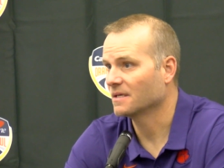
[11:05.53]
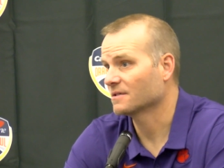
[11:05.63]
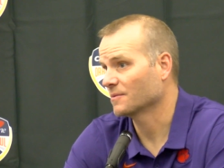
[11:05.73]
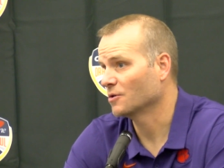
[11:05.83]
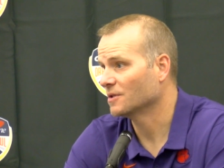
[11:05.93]

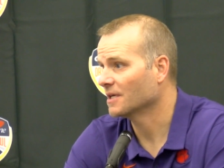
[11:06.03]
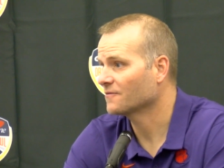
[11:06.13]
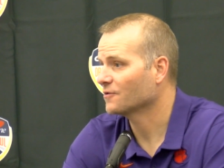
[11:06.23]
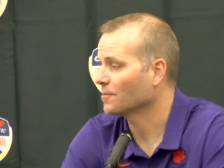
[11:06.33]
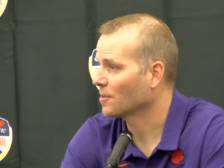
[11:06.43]
does some good
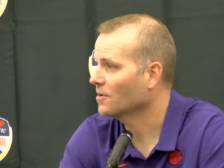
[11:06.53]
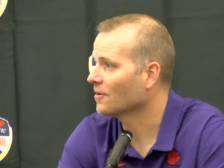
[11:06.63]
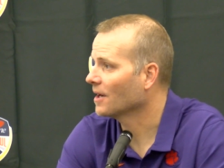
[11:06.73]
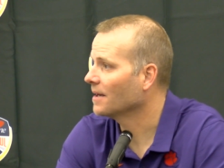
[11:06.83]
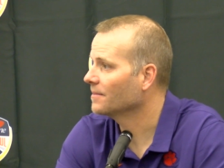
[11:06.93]
things for your
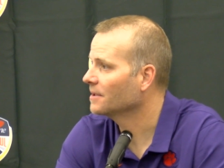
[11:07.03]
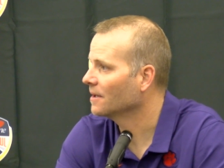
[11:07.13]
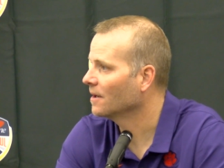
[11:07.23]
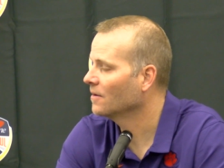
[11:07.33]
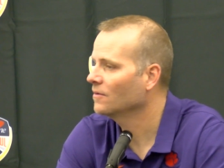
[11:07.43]
program, you
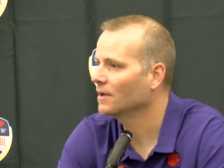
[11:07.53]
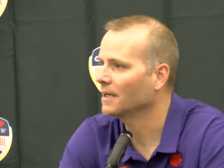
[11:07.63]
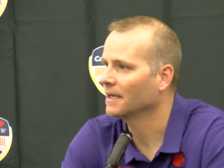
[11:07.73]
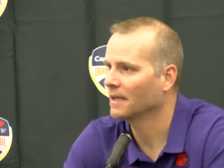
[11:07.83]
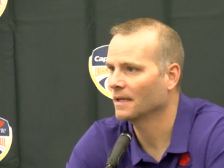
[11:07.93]
know,
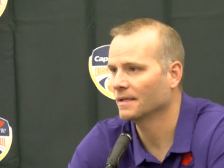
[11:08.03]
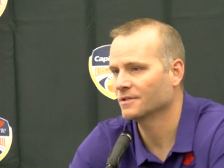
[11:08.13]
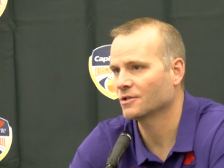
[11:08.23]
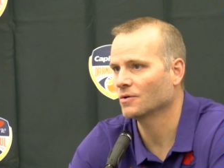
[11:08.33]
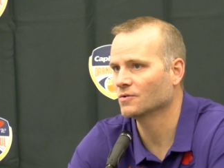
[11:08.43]
and it
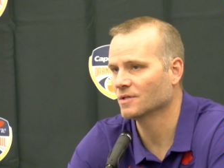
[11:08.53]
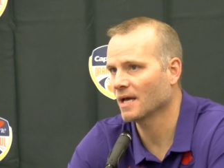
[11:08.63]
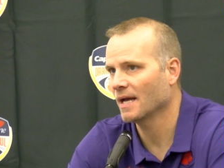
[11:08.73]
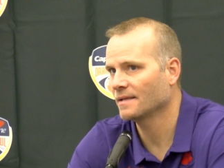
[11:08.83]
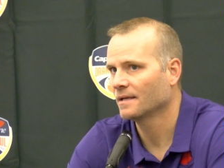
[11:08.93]
shows
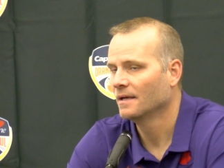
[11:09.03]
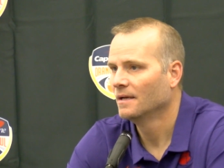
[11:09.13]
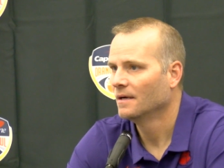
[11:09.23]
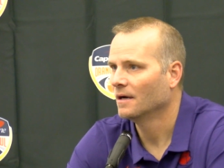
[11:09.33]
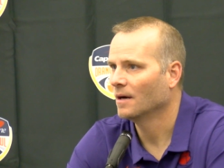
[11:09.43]
that
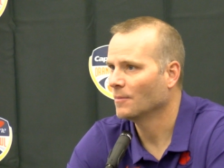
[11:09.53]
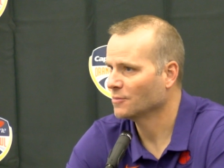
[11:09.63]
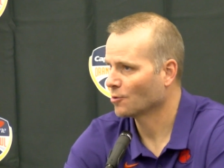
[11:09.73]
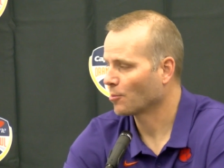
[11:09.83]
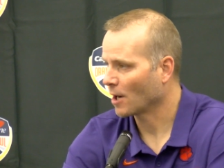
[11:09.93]

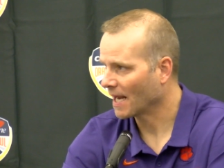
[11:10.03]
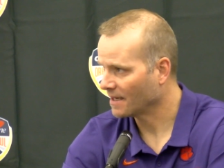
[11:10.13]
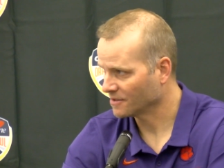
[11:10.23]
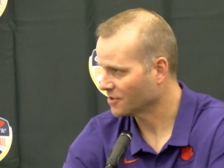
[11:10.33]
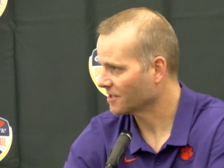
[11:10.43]
your
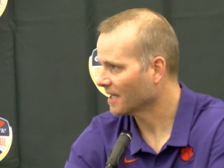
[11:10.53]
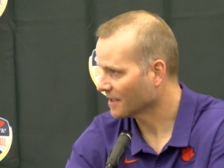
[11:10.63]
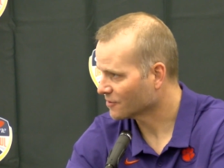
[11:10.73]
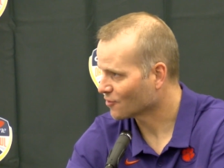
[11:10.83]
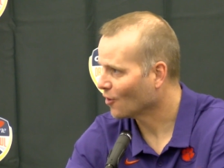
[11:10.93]
brand is just
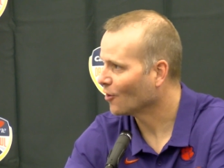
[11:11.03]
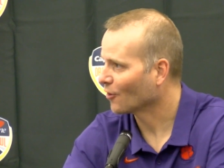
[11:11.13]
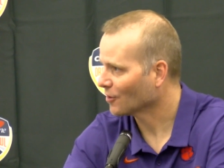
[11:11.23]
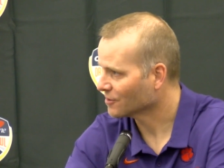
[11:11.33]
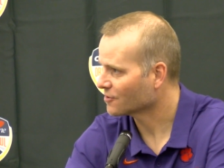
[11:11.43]
getting
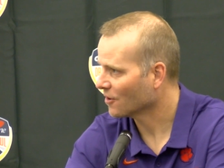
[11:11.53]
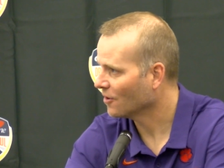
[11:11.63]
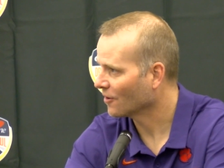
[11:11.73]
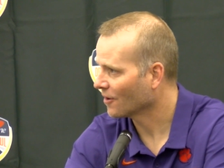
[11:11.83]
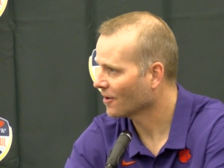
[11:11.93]
stronger and
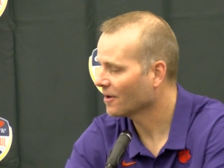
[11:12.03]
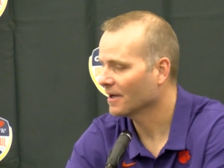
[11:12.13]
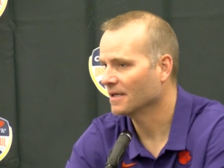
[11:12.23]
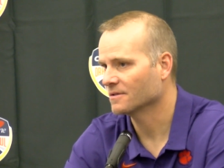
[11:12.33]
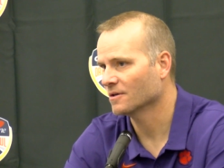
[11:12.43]
stronger.
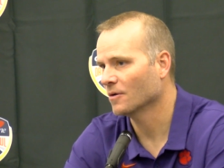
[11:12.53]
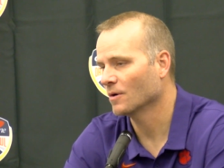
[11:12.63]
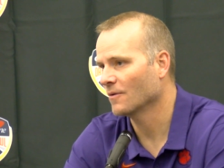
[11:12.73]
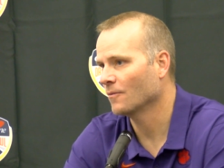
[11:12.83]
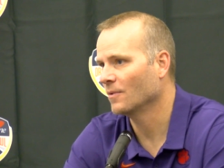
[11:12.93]
And so
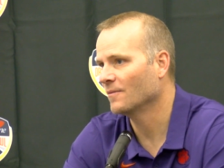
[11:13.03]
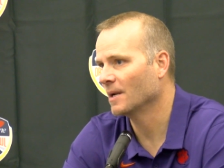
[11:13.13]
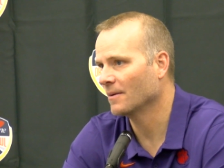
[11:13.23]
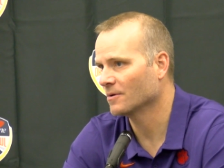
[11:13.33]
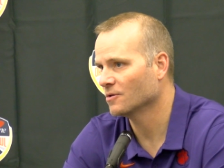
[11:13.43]
we've
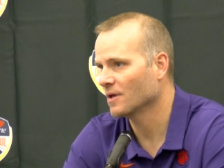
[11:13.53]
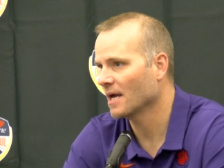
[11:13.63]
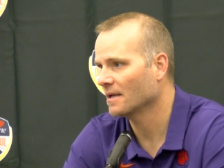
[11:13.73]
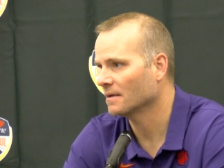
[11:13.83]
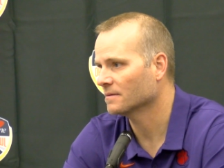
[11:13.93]
been able to do
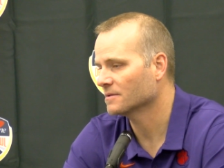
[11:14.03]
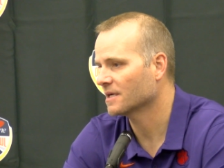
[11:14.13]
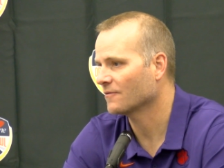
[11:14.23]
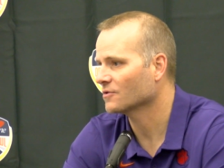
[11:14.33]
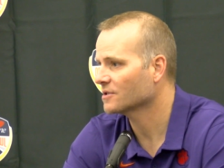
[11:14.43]
that in
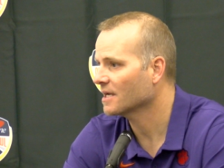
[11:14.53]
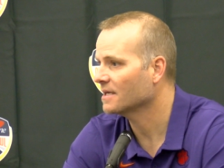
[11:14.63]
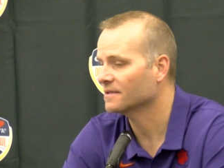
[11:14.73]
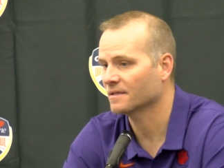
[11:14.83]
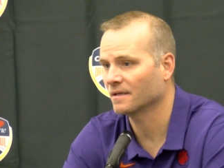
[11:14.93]
several
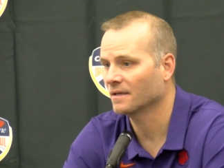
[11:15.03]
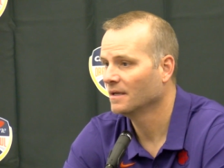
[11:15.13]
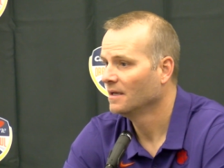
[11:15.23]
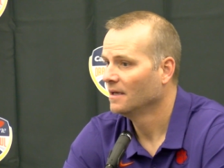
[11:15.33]
states, and